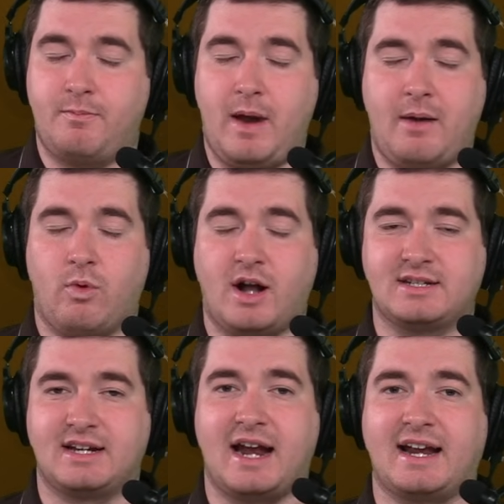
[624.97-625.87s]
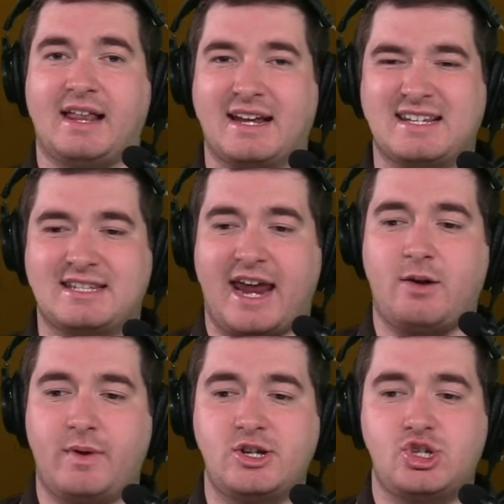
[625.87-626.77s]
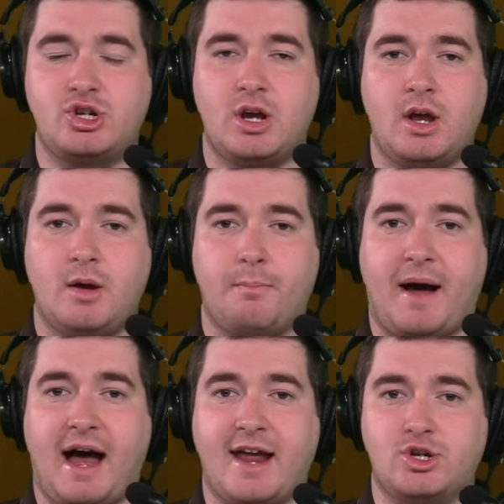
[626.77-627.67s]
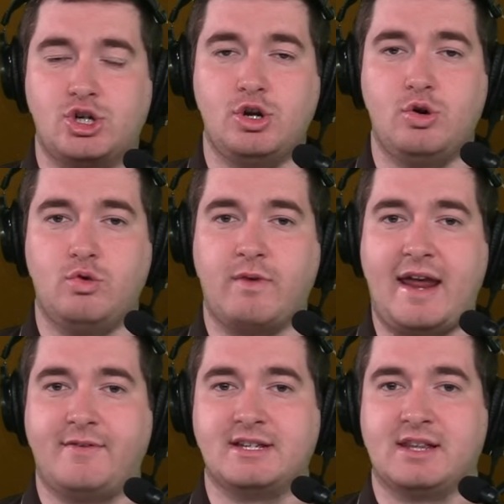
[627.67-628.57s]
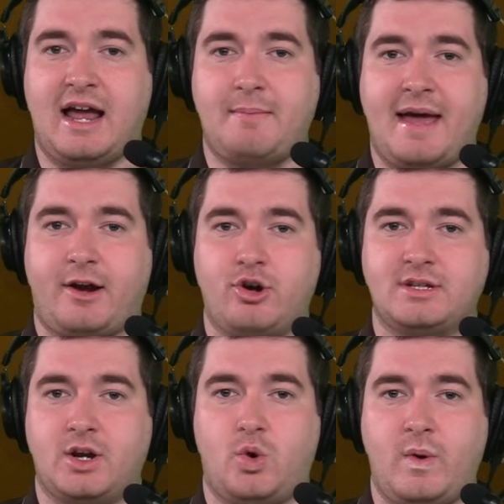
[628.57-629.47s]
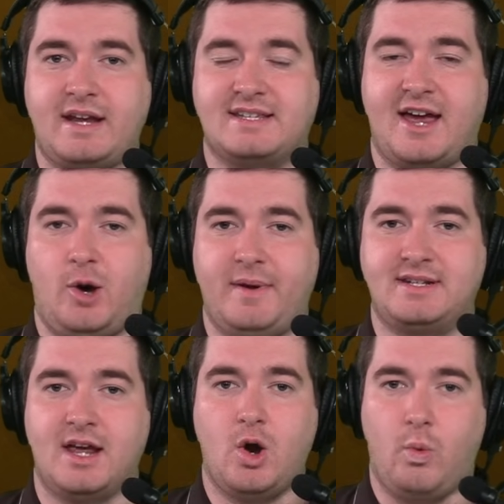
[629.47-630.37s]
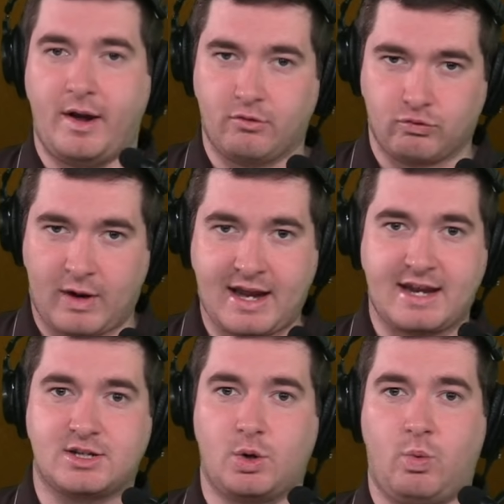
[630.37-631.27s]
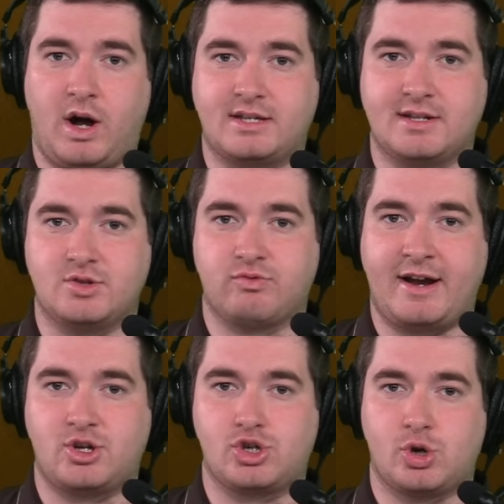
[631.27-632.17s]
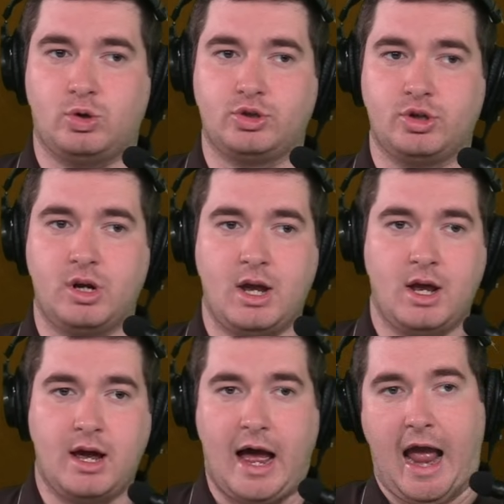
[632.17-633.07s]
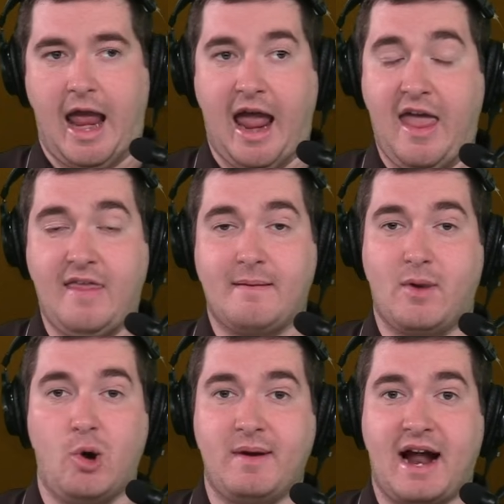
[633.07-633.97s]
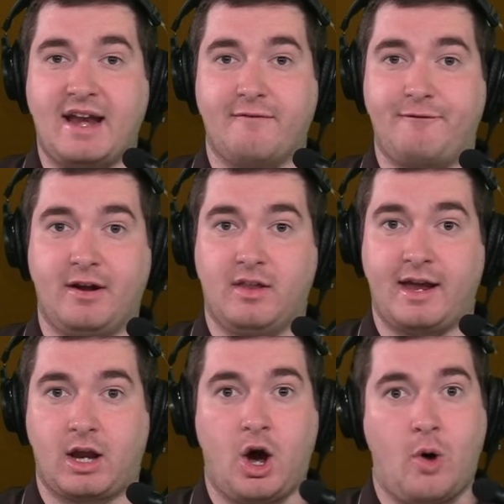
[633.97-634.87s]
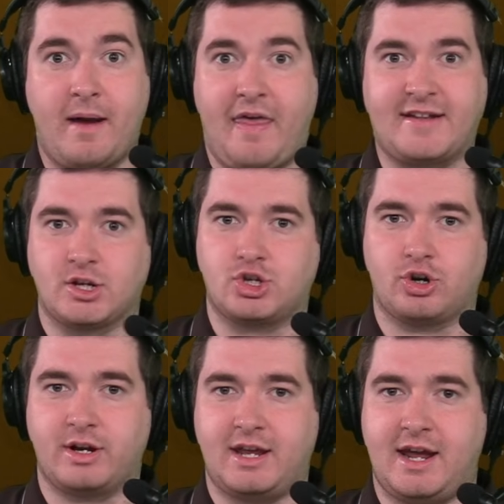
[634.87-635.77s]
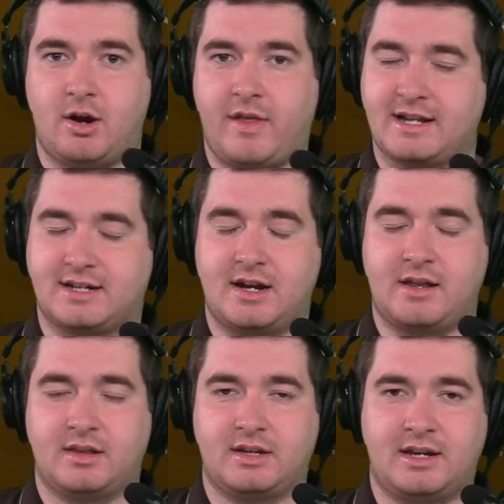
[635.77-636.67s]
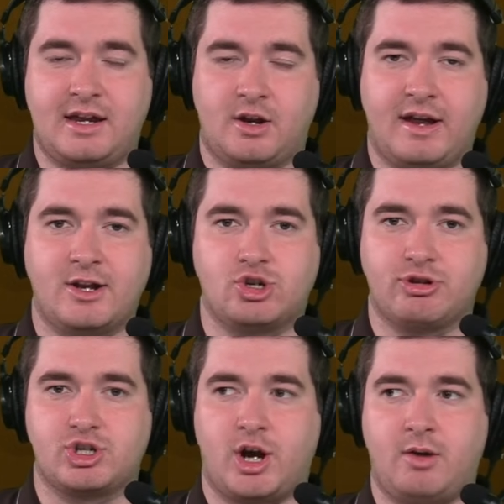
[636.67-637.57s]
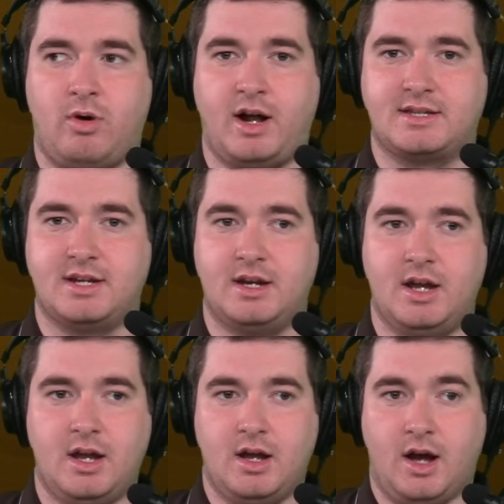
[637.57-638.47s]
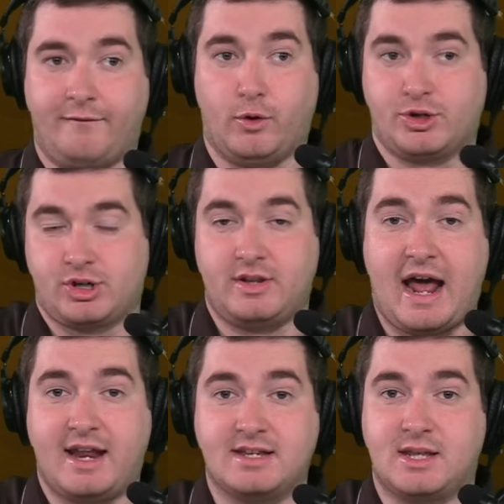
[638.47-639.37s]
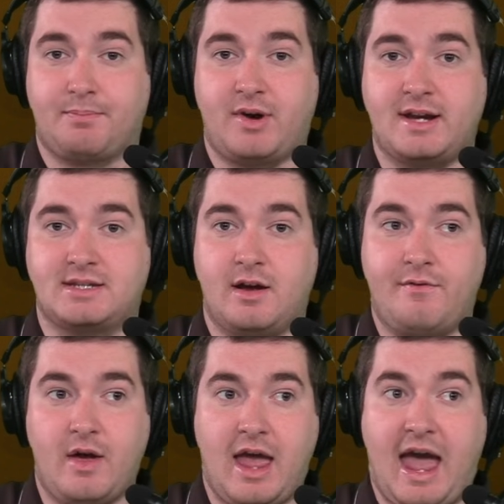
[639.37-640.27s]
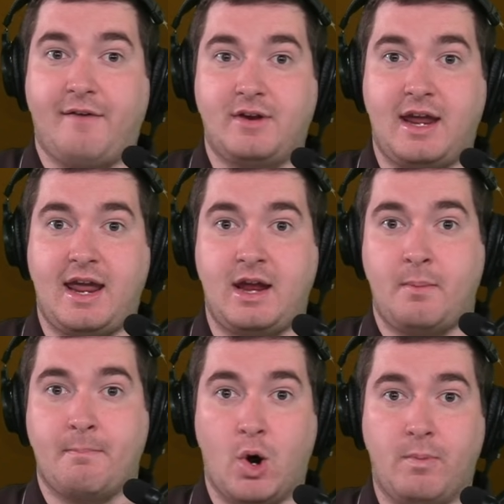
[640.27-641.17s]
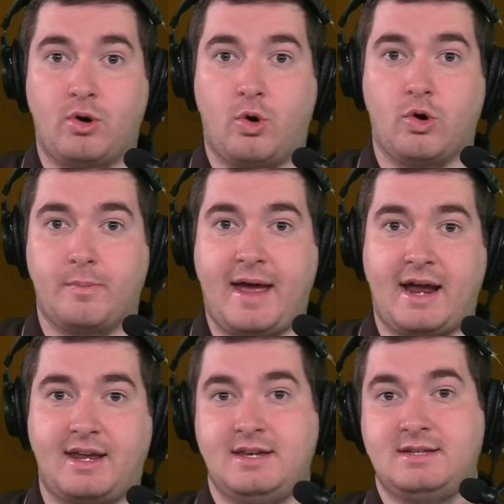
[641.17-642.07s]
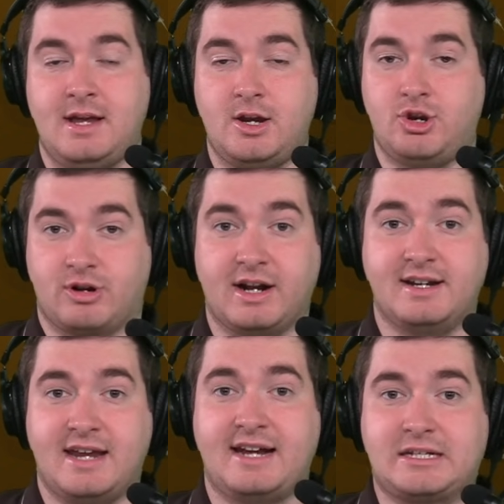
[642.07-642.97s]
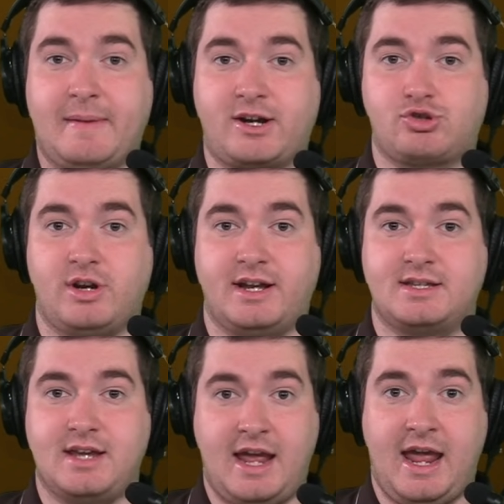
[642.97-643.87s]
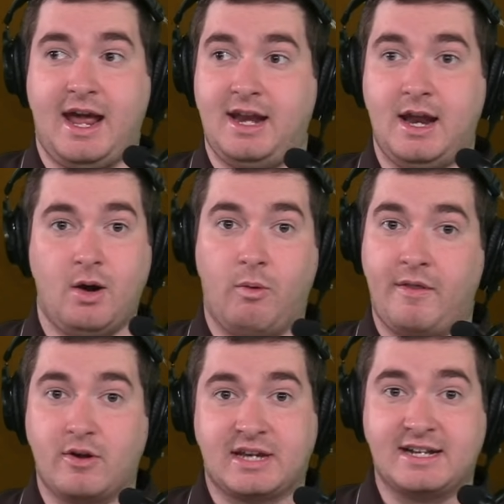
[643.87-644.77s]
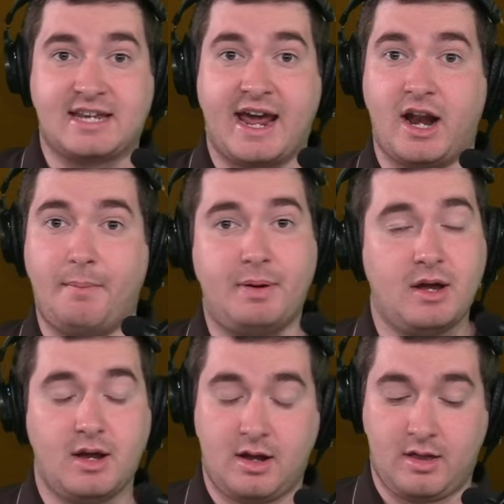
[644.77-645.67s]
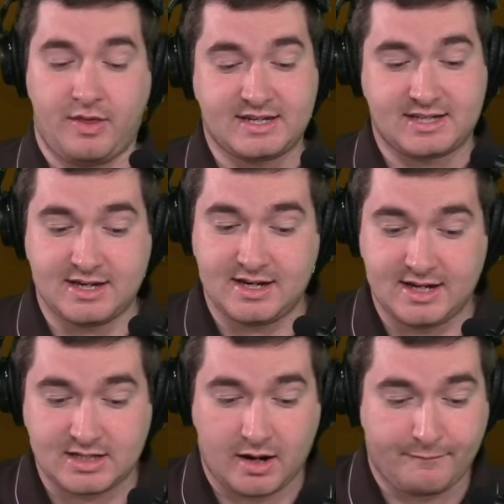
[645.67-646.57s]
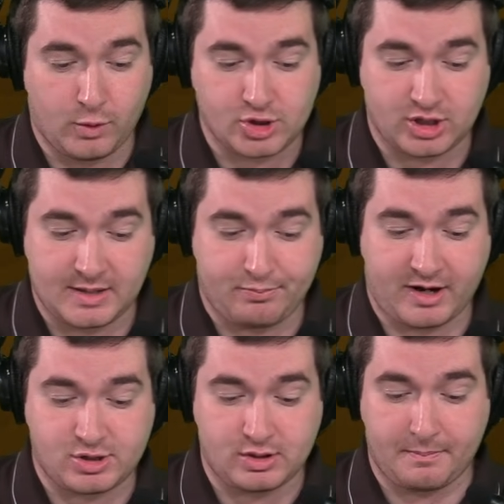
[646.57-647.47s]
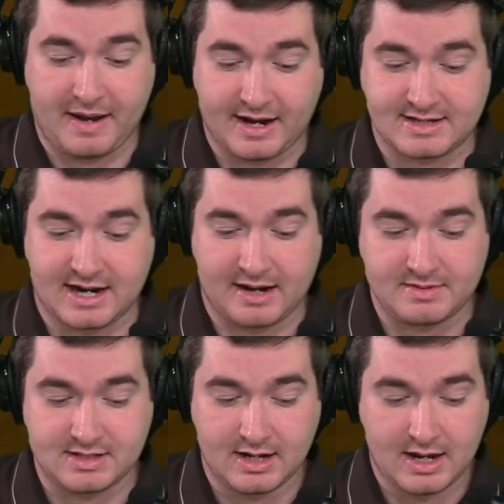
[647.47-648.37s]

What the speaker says: And Watson kind of got like sandwiched by two Ravens linebackers, and Queen's helmet went right into Watson's right shoulder. In the moment, I didn't feel like, oh man, that's a dirty hit, or that's going to, you know, injure Deshaun Watson. Unfortunately, that is the price of having a mobile quarterback, is you're going to take some extra hits. And when those hits add up, this is unfortunately the price you can pay at times.